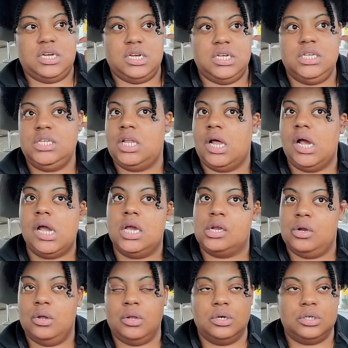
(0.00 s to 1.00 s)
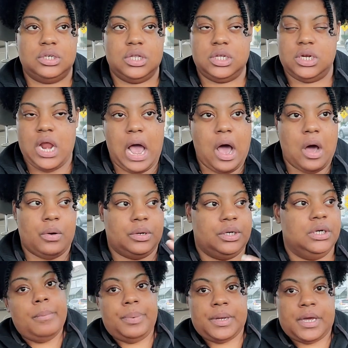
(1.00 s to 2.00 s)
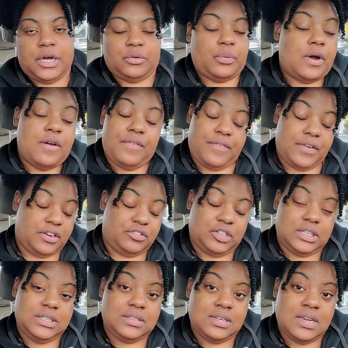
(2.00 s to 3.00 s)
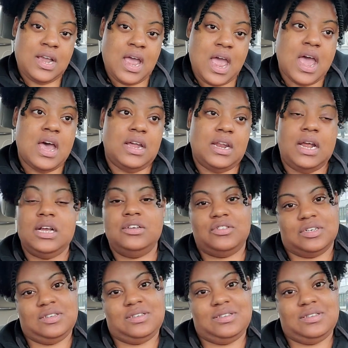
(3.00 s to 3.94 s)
us like no longer than an hour because we're efficient and anxious.